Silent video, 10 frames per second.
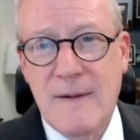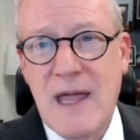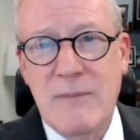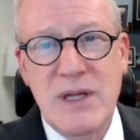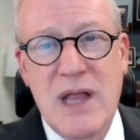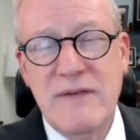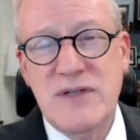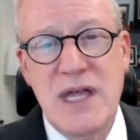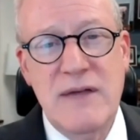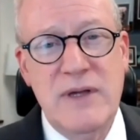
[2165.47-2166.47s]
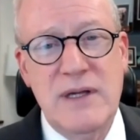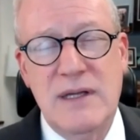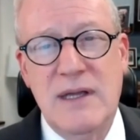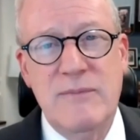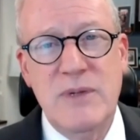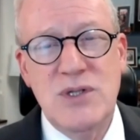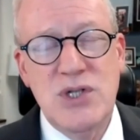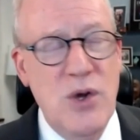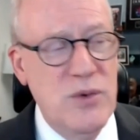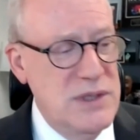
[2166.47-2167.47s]
can be life-saving, and they've been
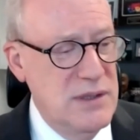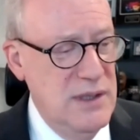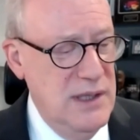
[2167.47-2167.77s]
shown to